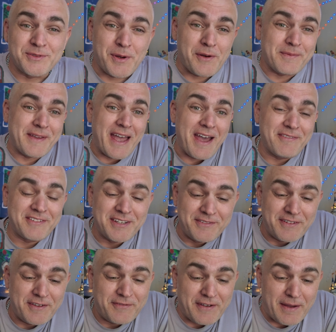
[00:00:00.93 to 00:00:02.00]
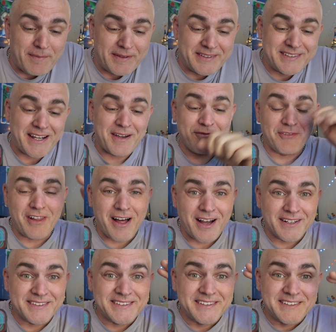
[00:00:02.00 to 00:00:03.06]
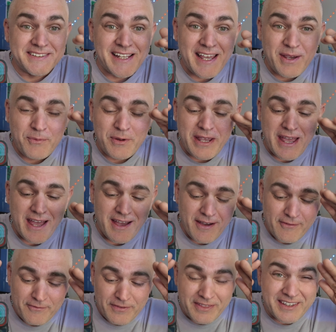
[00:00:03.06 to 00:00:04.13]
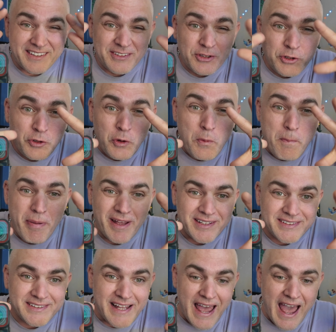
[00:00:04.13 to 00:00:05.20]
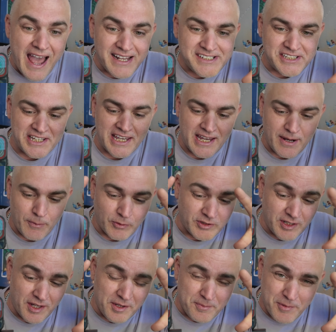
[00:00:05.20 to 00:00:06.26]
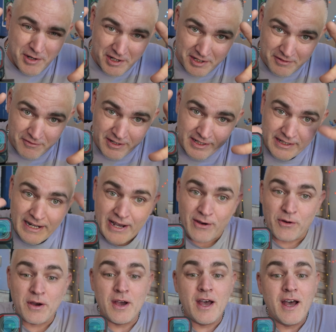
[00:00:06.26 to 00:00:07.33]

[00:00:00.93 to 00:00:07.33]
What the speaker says: Welcome to FTV Family Time Vlogs. Today we have the two best action cameras on the market right now.